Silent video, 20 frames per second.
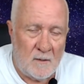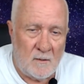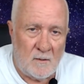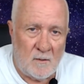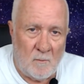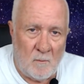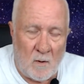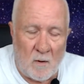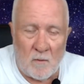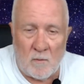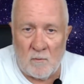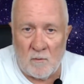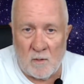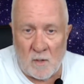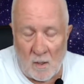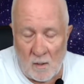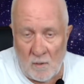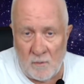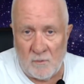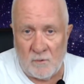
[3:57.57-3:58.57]
The moral
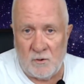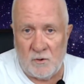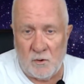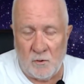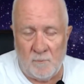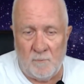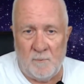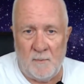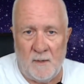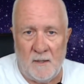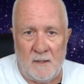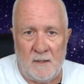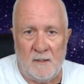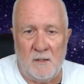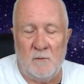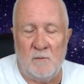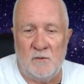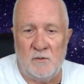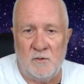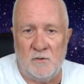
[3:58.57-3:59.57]
code should be
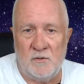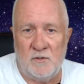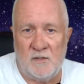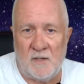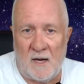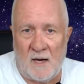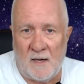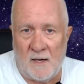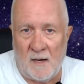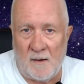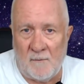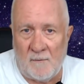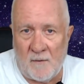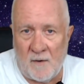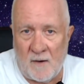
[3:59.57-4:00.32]
that we should stand up for